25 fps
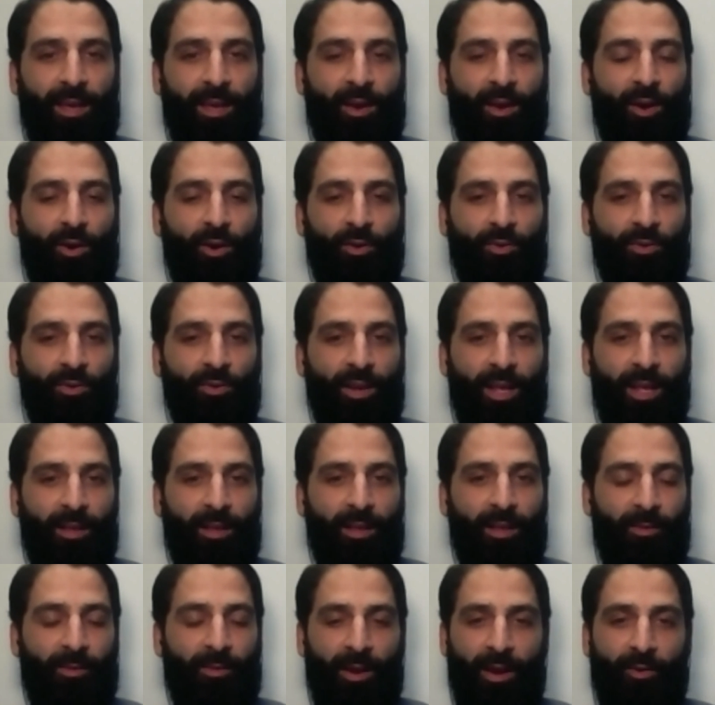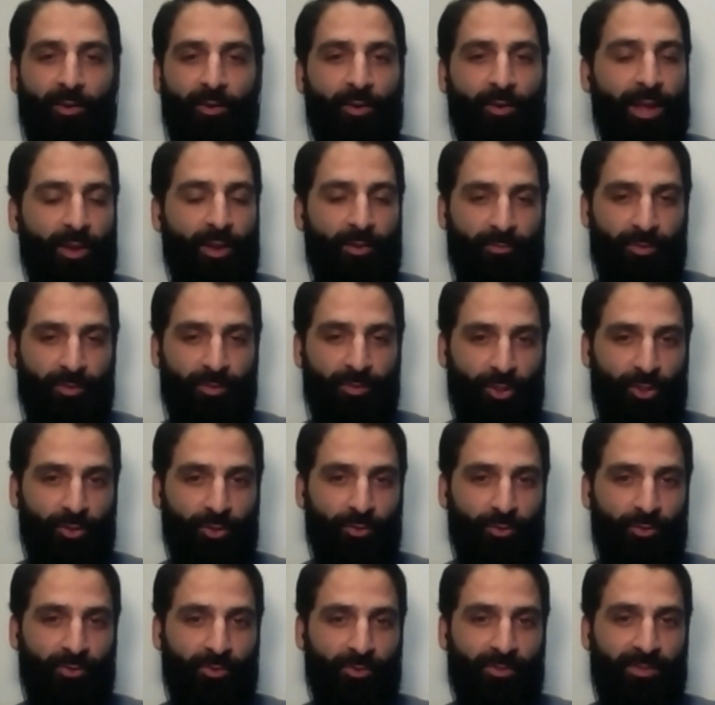on an array of
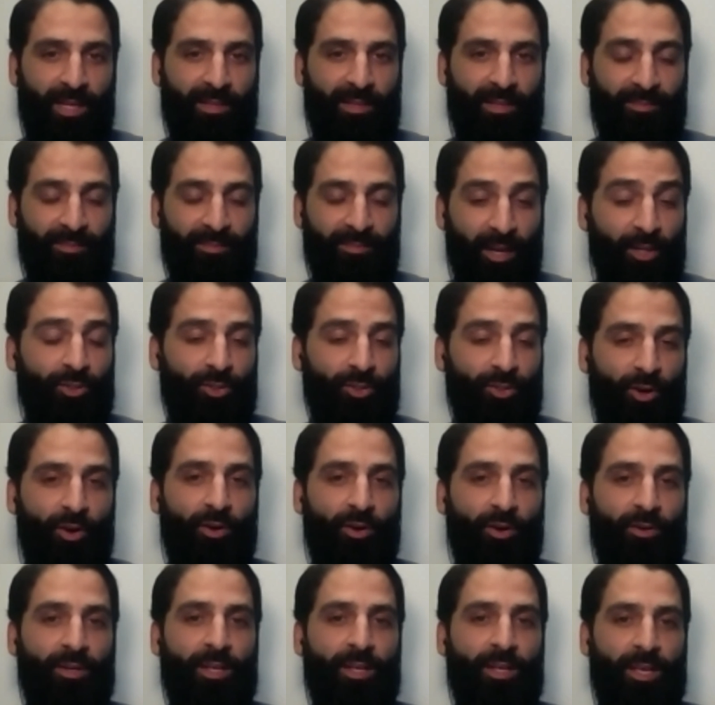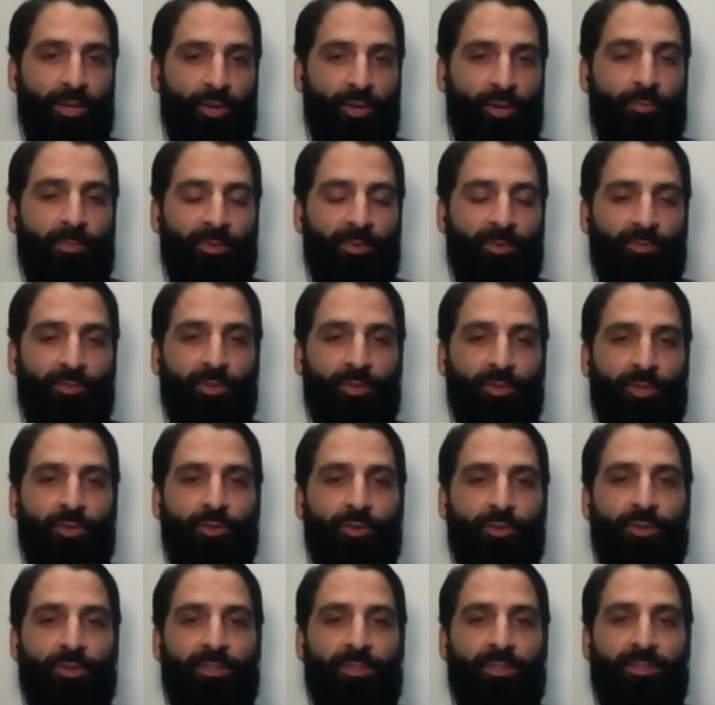issues that touch on human
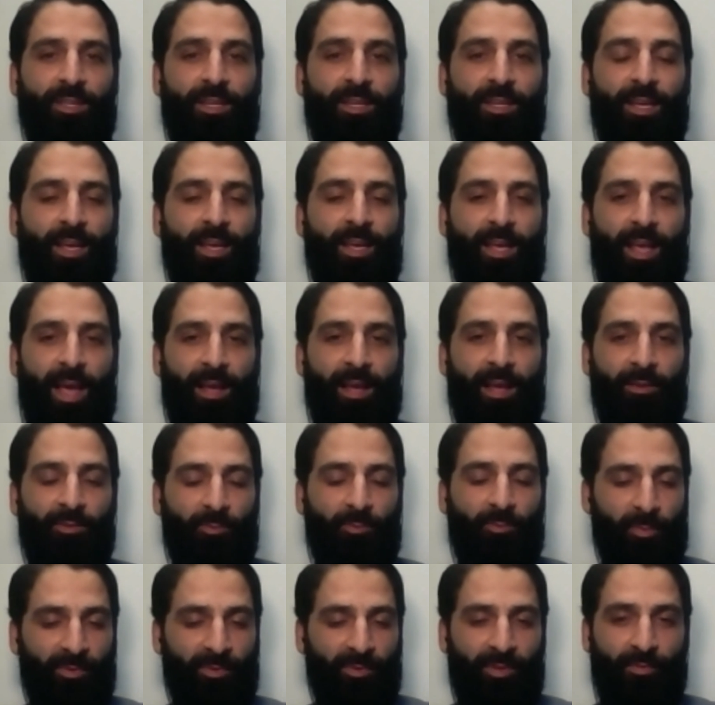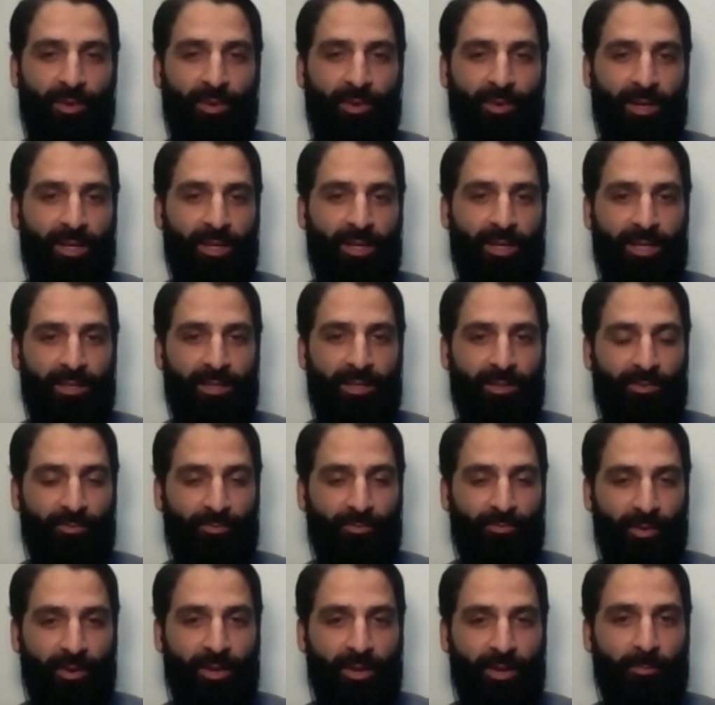security and specifically in this
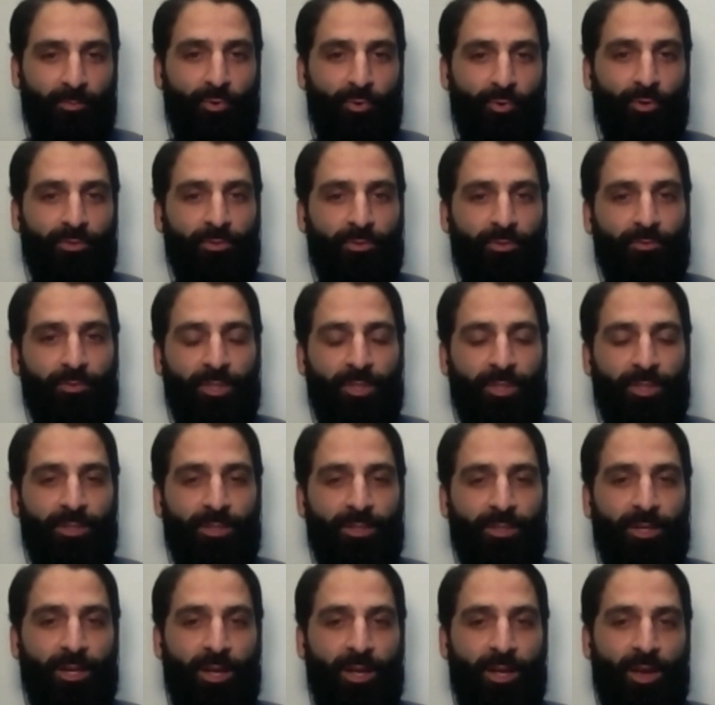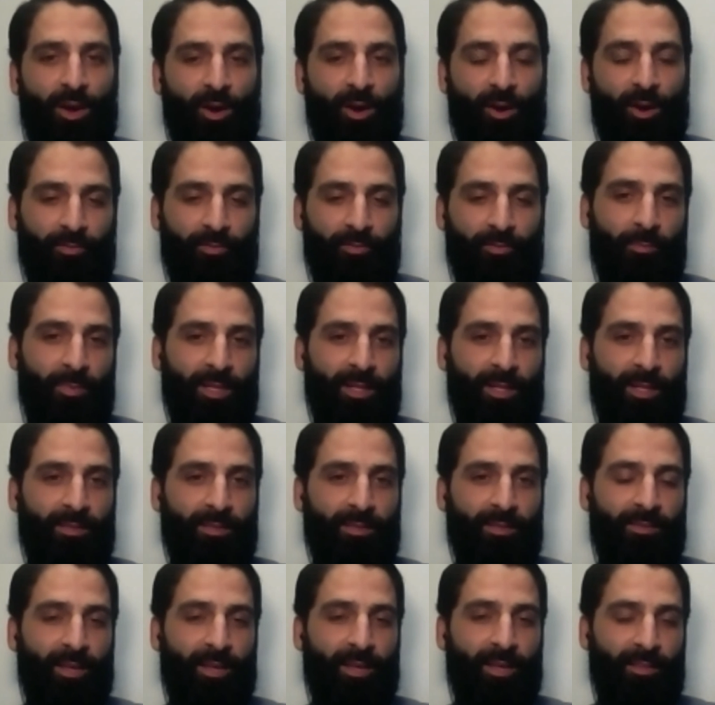very important region of the Middle
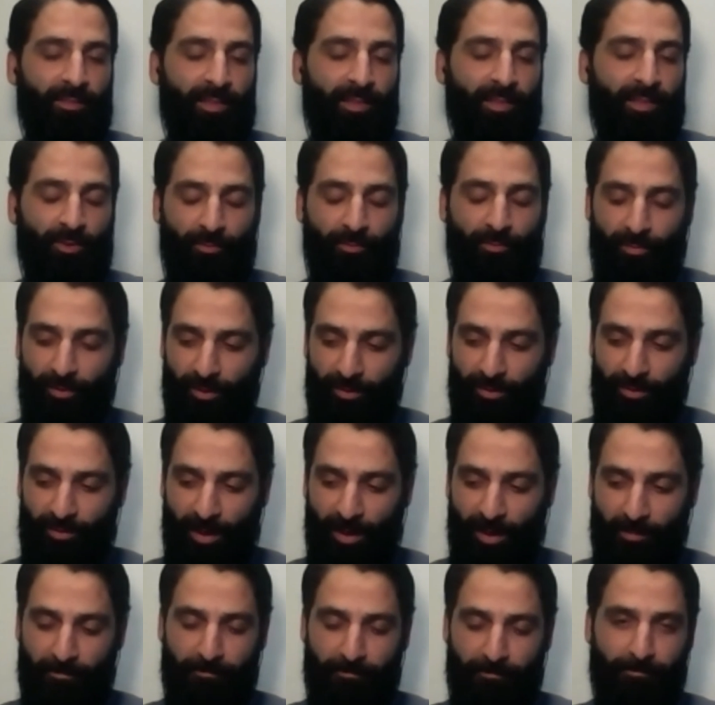East. Thank you for your time.